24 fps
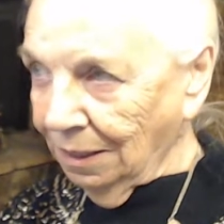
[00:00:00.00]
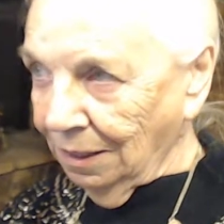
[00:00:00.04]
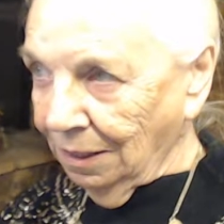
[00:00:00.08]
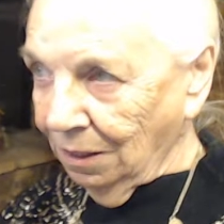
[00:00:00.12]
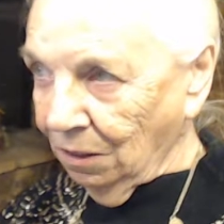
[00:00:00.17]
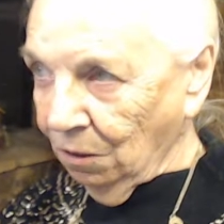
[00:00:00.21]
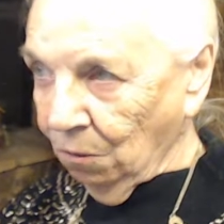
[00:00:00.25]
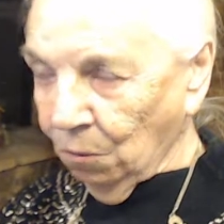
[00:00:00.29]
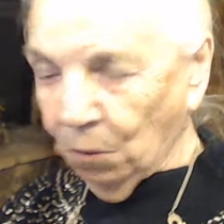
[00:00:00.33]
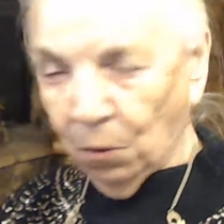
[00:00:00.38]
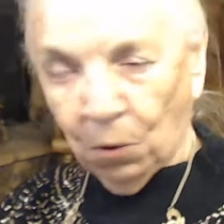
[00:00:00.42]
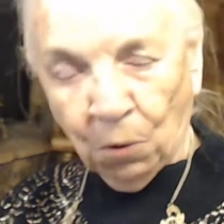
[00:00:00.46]

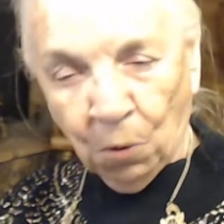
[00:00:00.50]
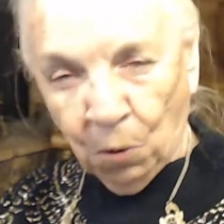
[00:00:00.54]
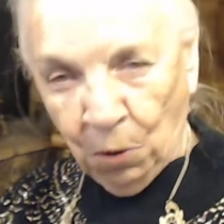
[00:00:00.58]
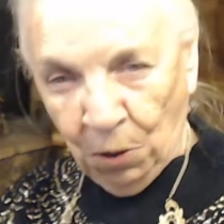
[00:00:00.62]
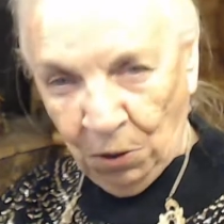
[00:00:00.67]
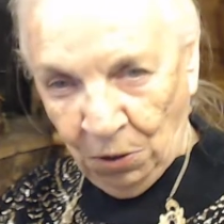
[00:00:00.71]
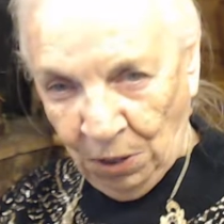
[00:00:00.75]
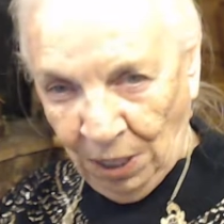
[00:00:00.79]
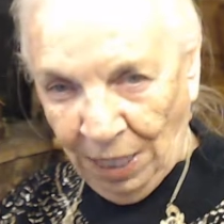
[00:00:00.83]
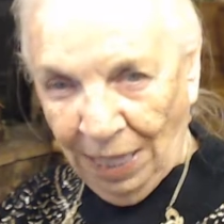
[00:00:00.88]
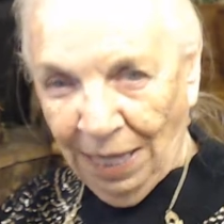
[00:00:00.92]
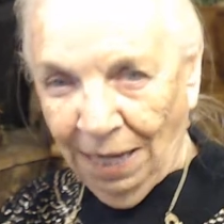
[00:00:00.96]
we're going
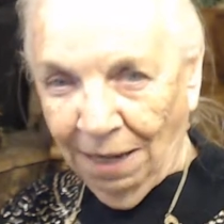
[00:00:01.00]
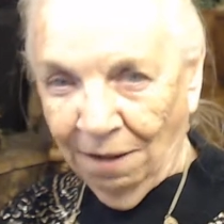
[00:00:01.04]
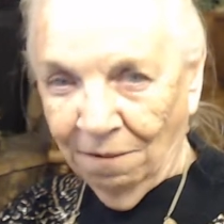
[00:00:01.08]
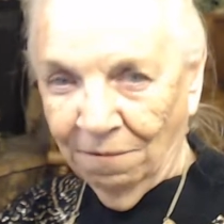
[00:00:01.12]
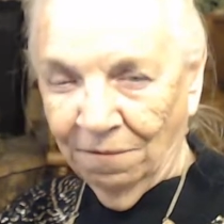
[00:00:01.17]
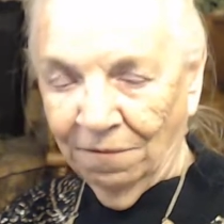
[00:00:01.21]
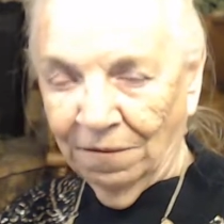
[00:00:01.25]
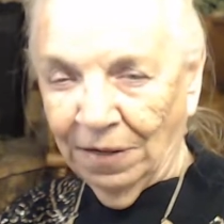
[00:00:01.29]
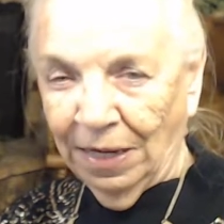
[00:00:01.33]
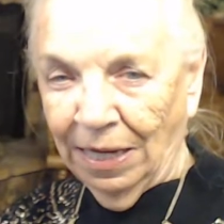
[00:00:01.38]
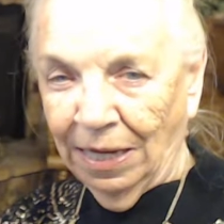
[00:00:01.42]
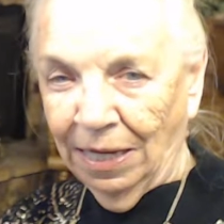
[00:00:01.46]
to have
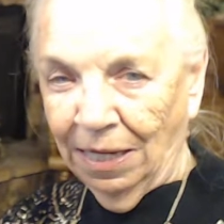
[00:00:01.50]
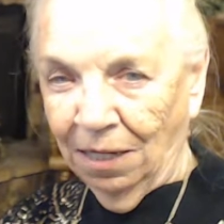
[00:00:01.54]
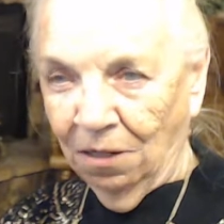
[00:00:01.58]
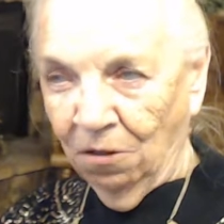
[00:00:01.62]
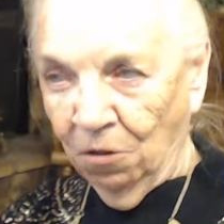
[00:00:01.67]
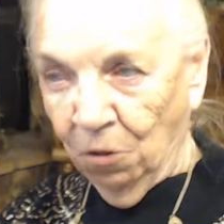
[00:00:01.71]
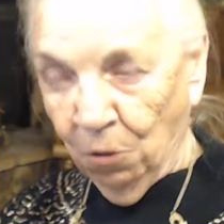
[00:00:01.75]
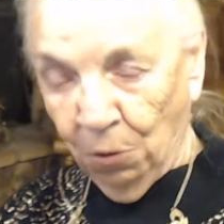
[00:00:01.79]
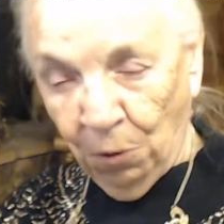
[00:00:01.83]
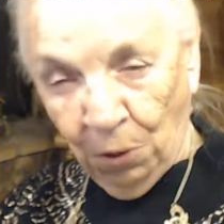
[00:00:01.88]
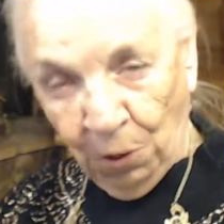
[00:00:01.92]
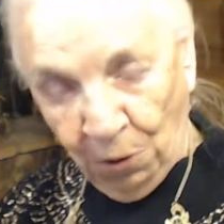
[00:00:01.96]
a
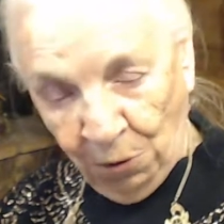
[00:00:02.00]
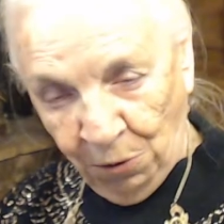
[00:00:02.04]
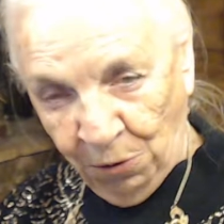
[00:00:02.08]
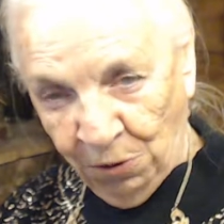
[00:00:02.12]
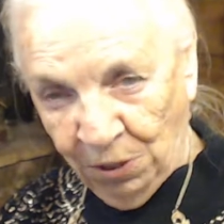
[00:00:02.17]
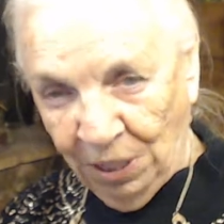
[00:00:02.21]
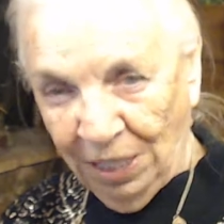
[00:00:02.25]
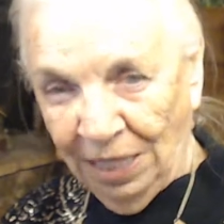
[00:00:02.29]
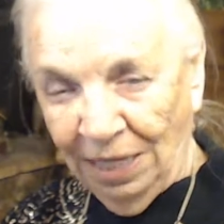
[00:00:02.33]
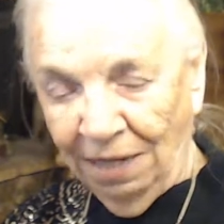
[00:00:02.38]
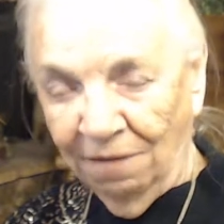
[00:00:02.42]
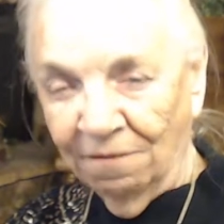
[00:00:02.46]
New Year's
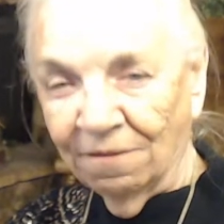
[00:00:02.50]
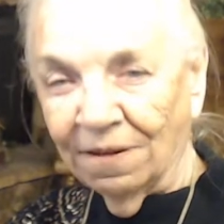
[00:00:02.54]
Eve